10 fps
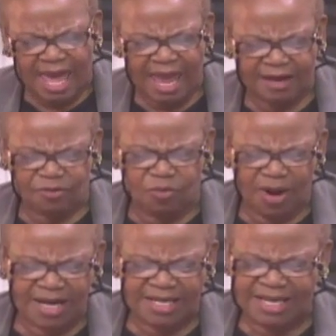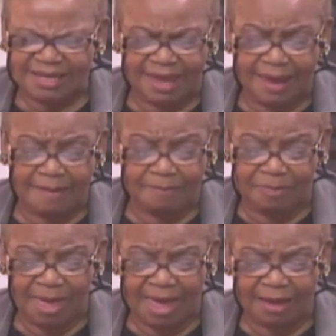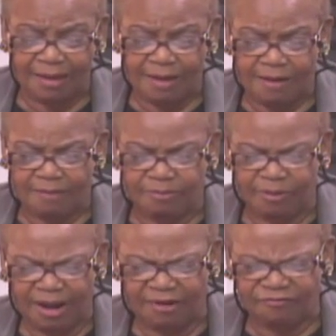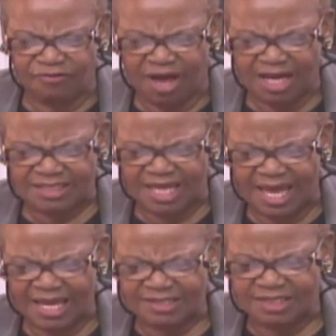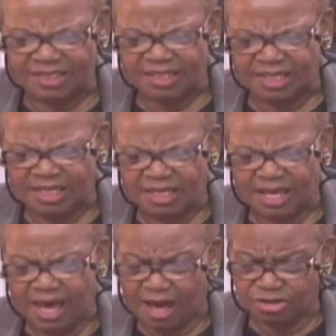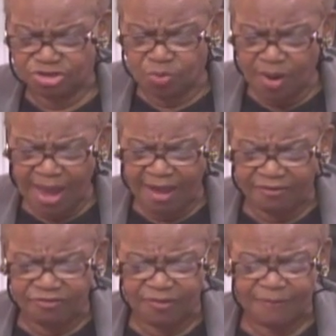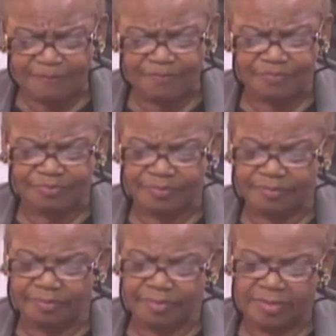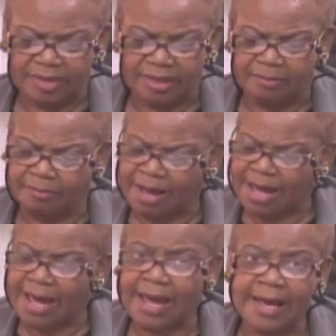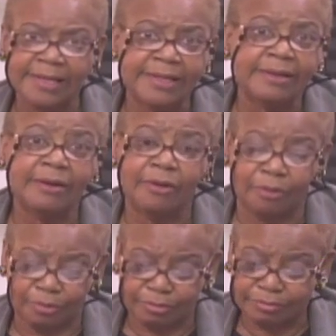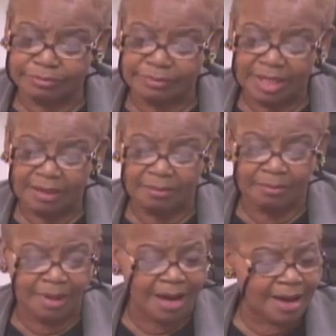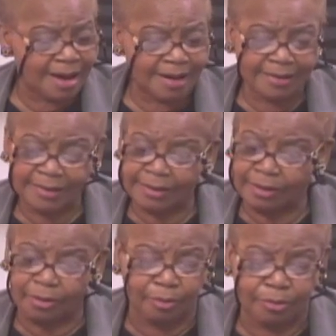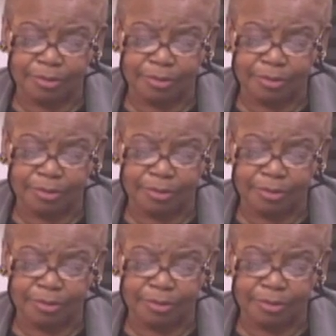and when he came back, Br'er Fox asked, "How's your wife?" "Mighty low, mighty low."